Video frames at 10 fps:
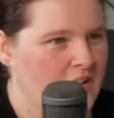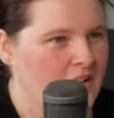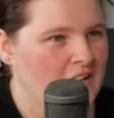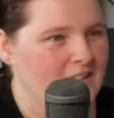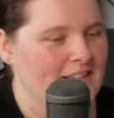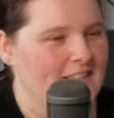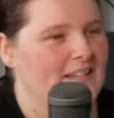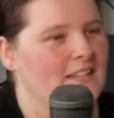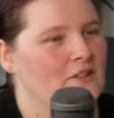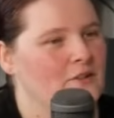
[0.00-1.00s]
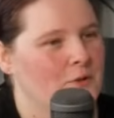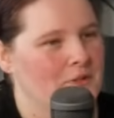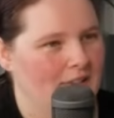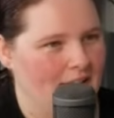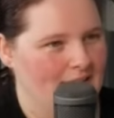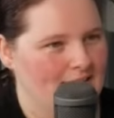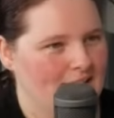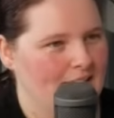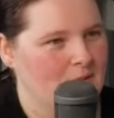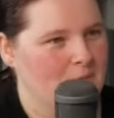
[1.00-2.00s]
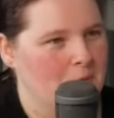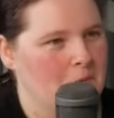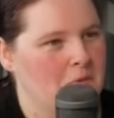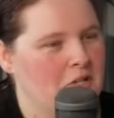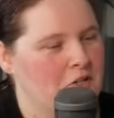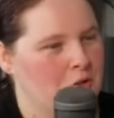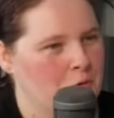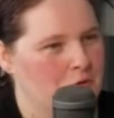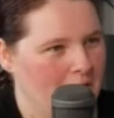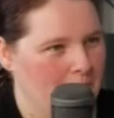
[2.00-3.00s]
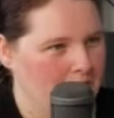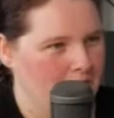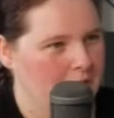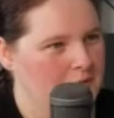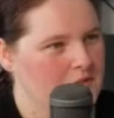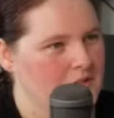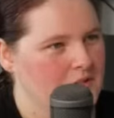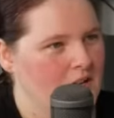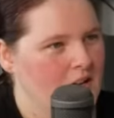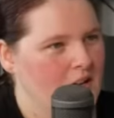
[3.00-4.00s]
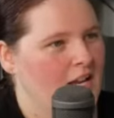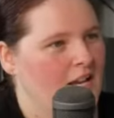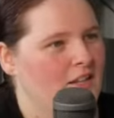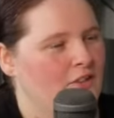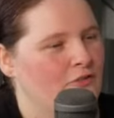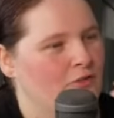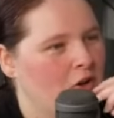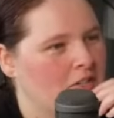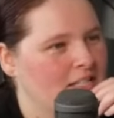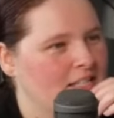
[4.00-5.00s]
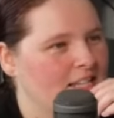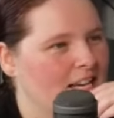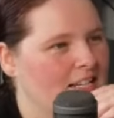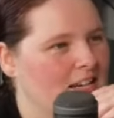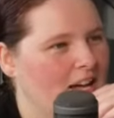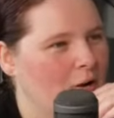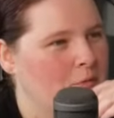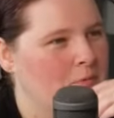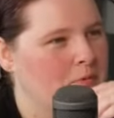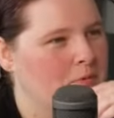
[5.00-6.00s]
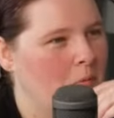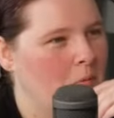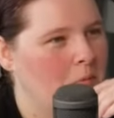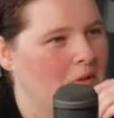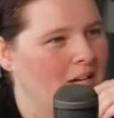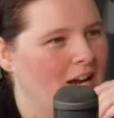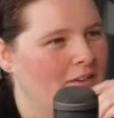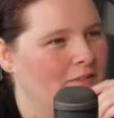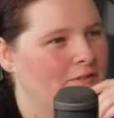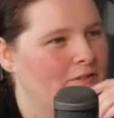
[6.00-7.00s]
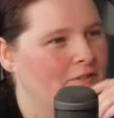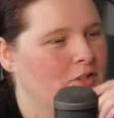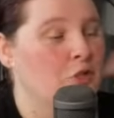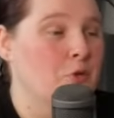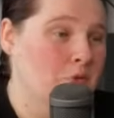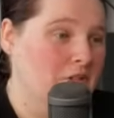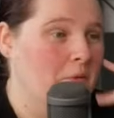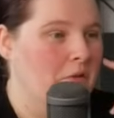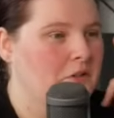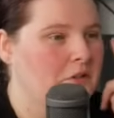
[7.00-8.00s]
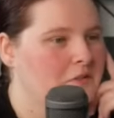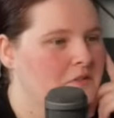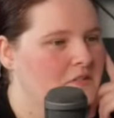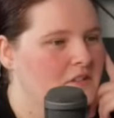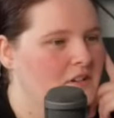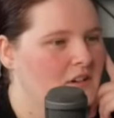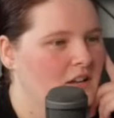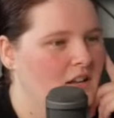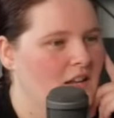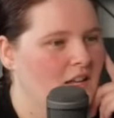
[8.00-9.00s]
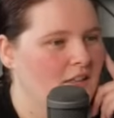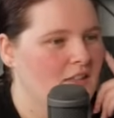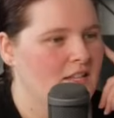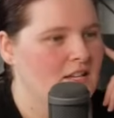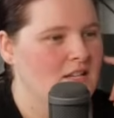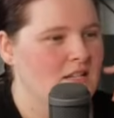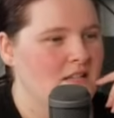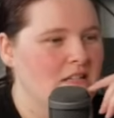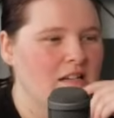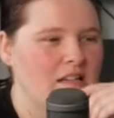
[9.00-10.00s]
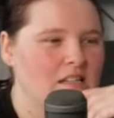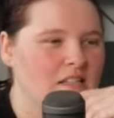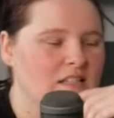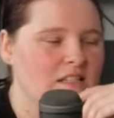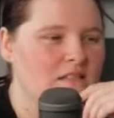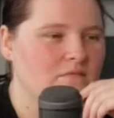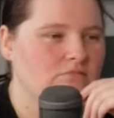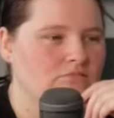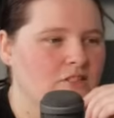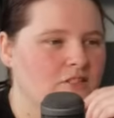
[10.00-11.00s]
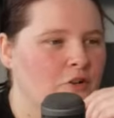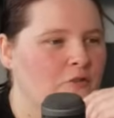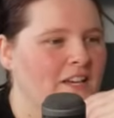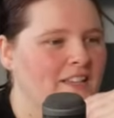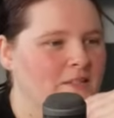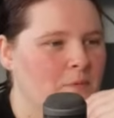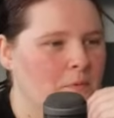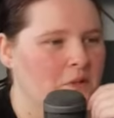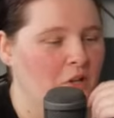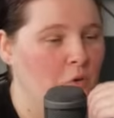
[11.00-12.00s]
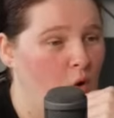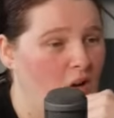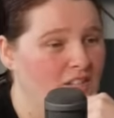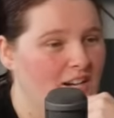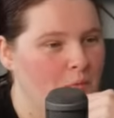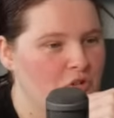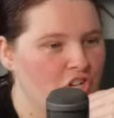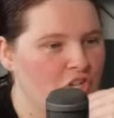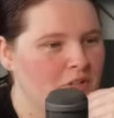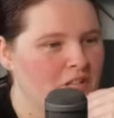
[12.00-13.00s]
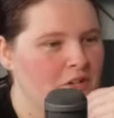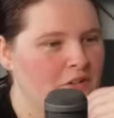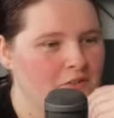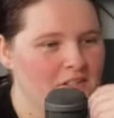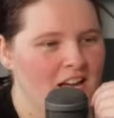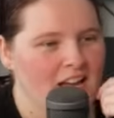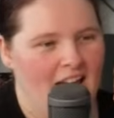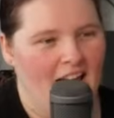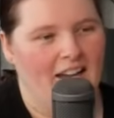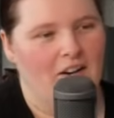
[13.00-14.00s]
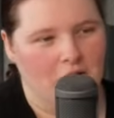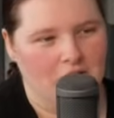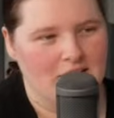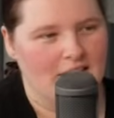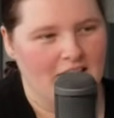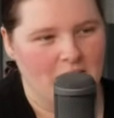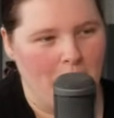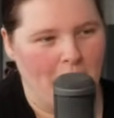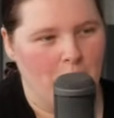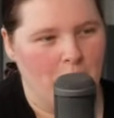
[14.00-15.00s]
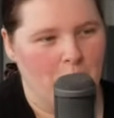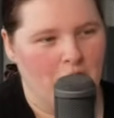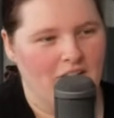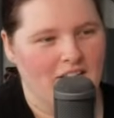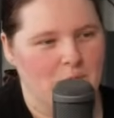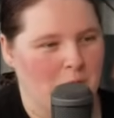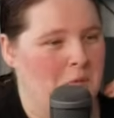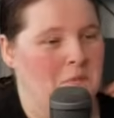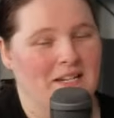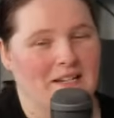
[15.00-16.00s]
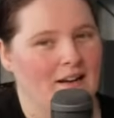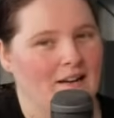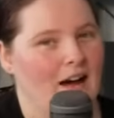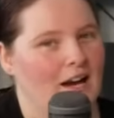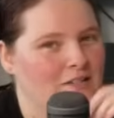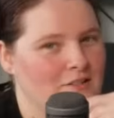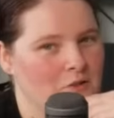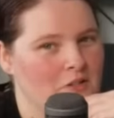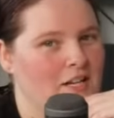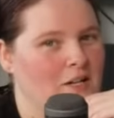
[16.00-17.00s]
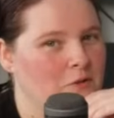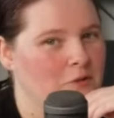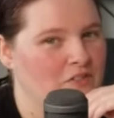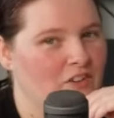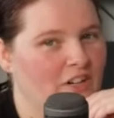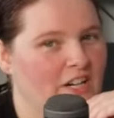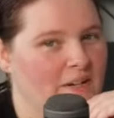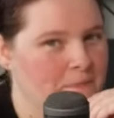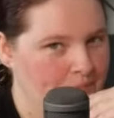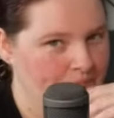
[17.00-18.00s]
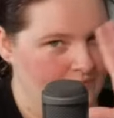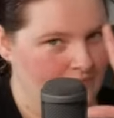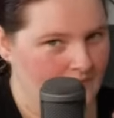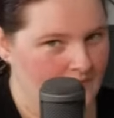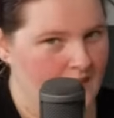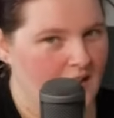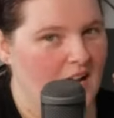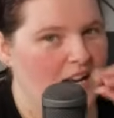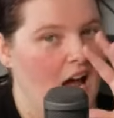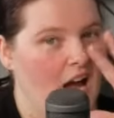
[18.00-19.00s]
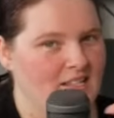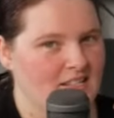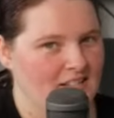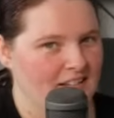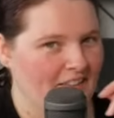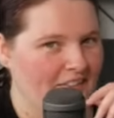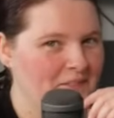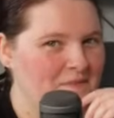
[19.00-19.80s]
Because I think in the Northern Lights set, there's probably 2 that I would use. In the Foxy set, I would probably have 2 that I would use. In the Snowflake, there's probably only 1 that I would genuinely use, and honestly, in the Penguin one, there's probably none. I just thought that they all looked very nice together.